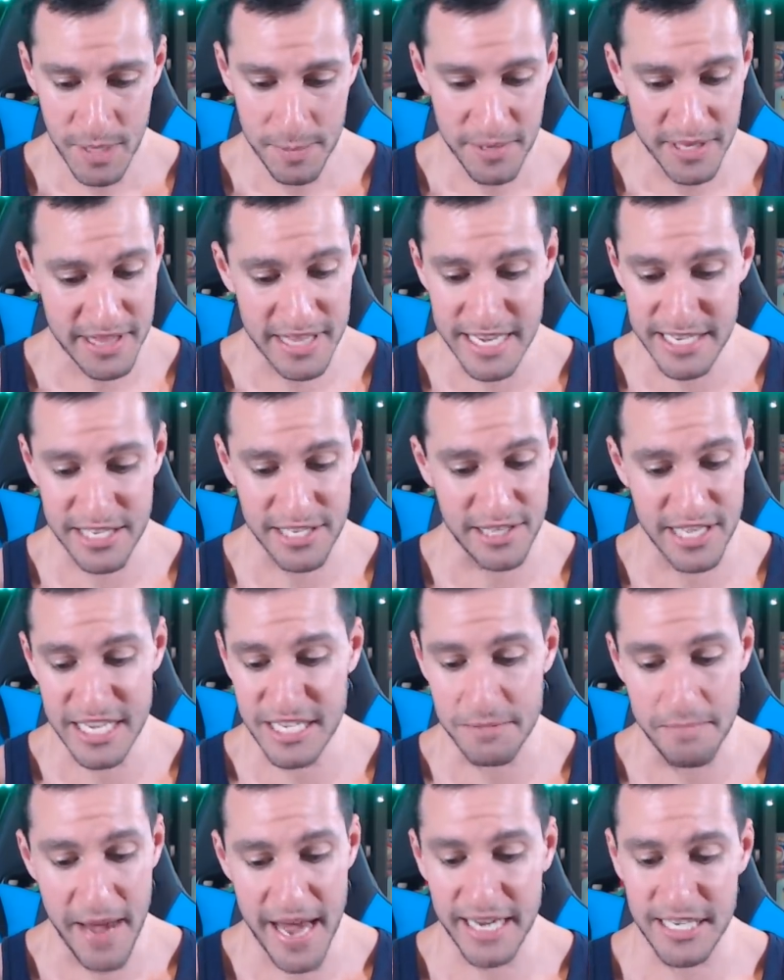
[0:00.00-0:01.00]
But this
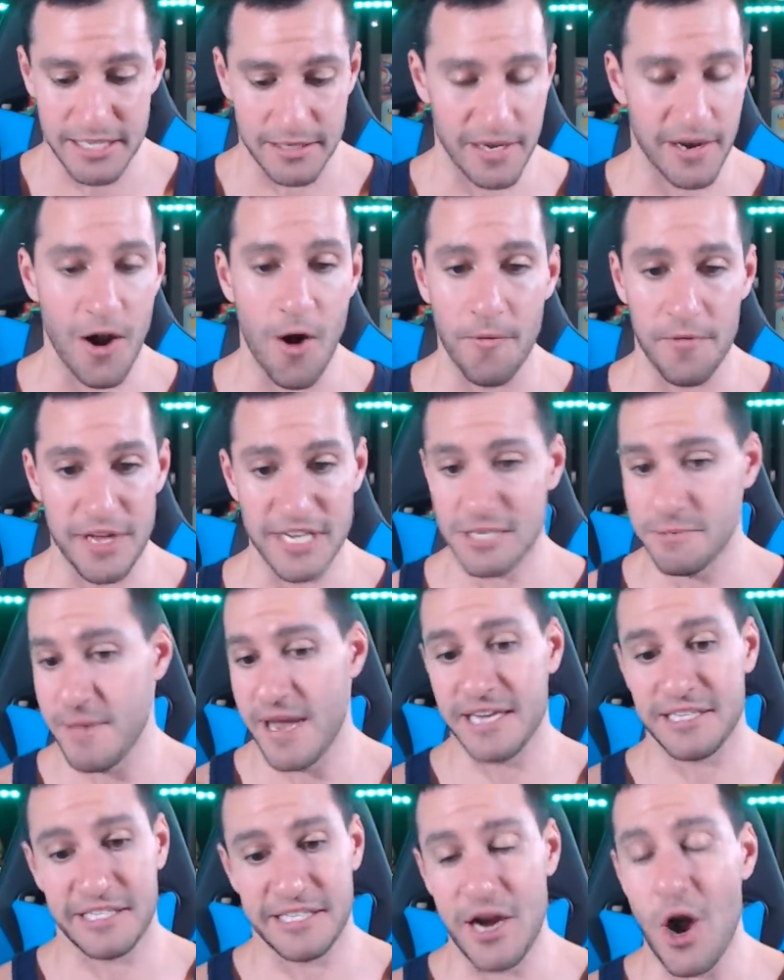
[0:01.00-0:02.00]
this makes the this
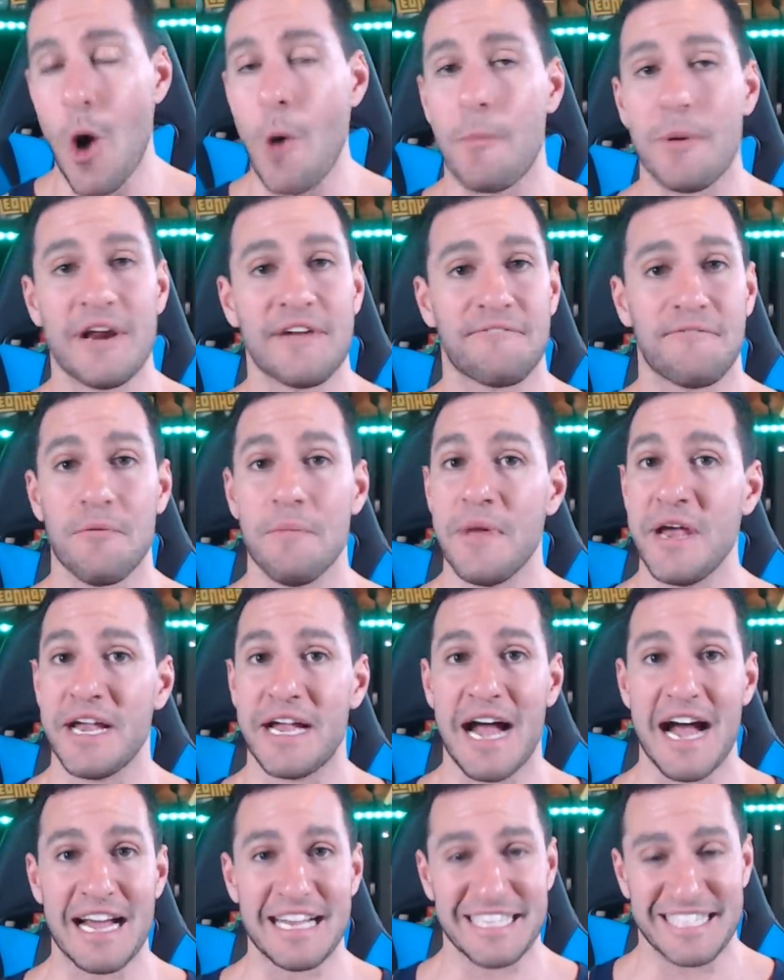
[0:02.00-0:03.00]
makes the opening for me,
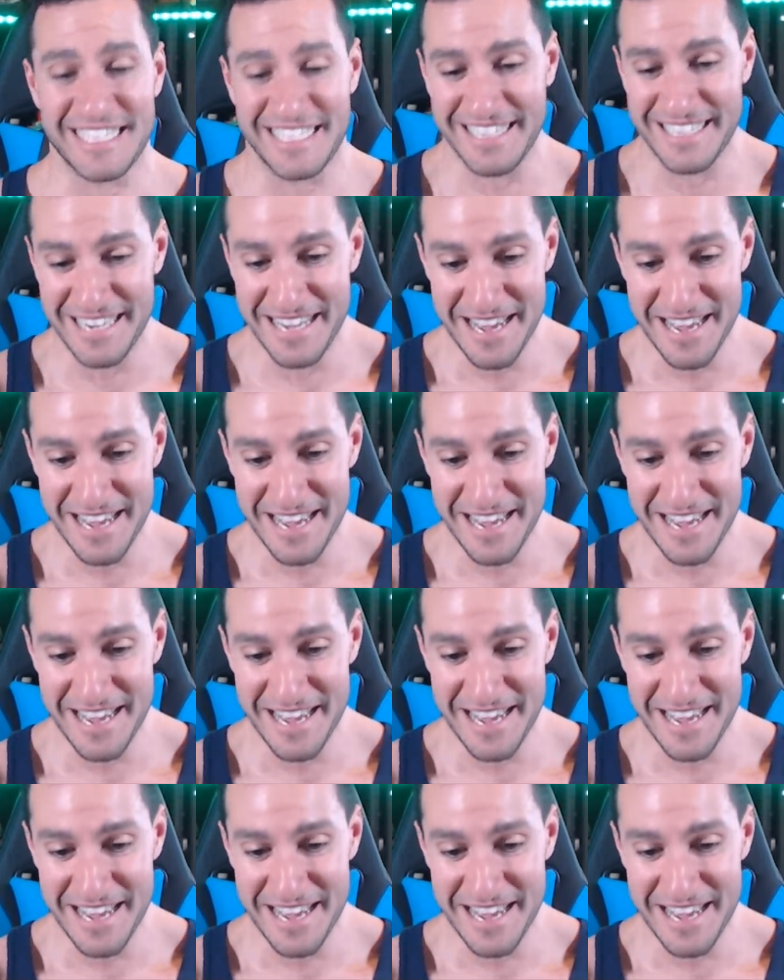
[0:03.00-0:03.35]
guys.